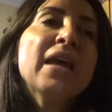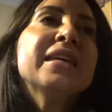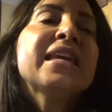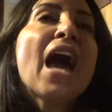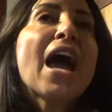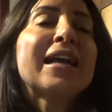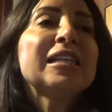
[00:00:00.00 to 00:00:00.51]

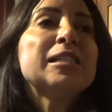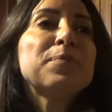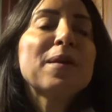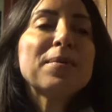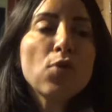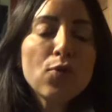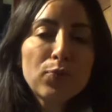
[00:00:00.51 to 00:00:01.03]
Yeah, I can
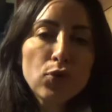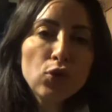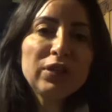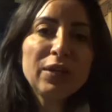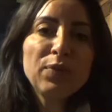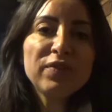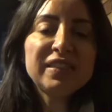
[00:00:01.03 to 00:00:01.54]
speak more
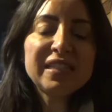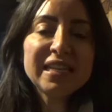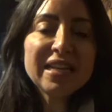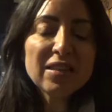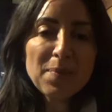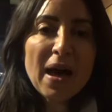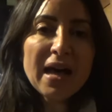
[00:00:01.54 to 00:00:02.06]
broadly. We've seen
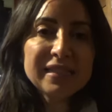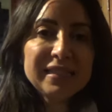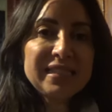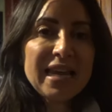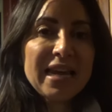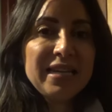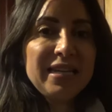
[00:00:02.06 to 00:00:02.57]
in the past
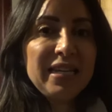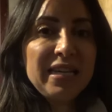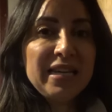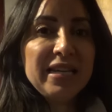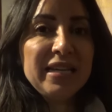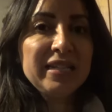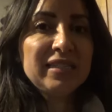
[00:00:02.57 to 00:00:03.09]
10
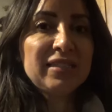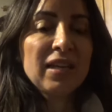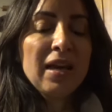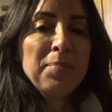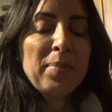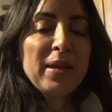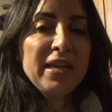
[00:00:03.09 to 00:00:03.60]
years,
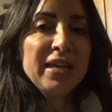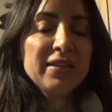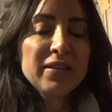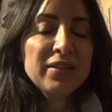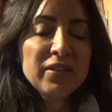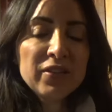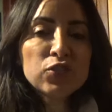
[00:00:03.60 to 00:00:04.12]
be it
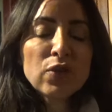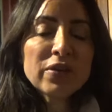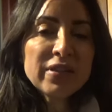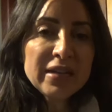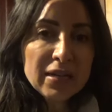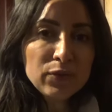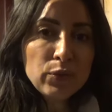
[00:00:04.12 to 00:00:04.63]
the
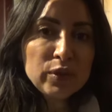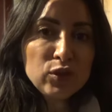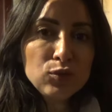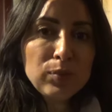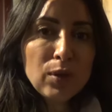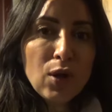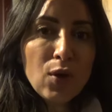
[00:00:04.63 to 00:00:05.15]
strengthening of
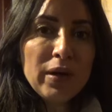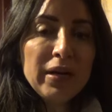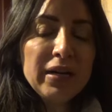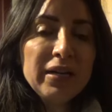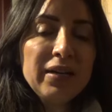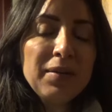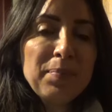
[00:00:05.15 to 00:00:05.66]

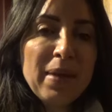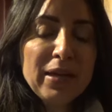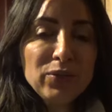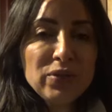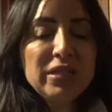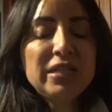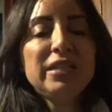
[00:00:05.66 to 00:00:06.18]
whistleblower
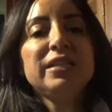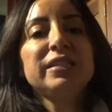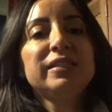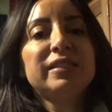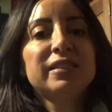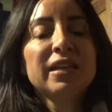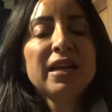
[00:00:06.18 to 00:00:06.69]

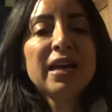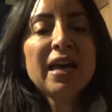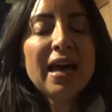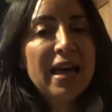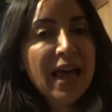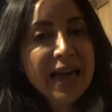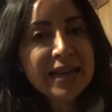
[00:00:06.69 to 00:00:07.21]
penalties
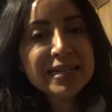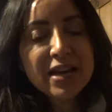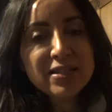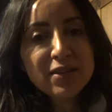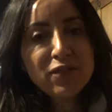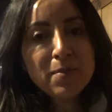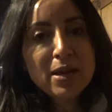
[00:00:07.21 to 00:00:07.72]
and our
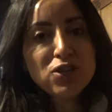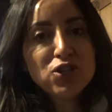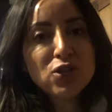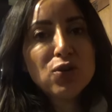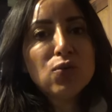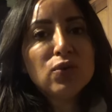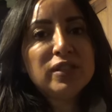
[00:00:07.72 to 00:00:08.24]

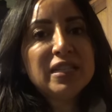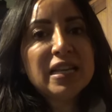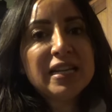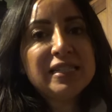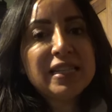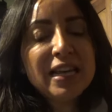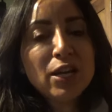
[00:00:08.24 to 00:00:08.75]
defamation laws, that
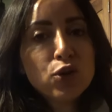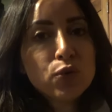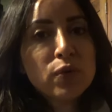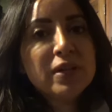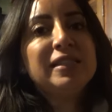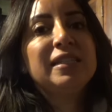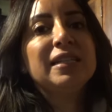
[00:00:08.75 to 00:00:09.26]
it's
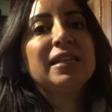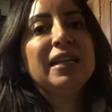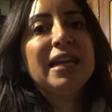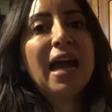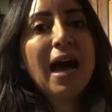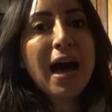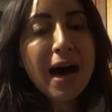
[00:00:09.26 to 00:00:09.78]
increasingly
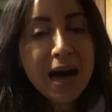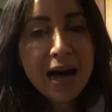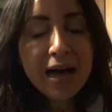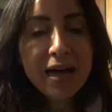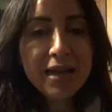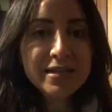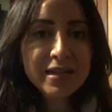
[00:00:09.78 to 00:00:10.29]

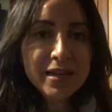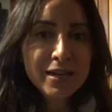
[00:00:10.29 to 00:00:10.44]
hard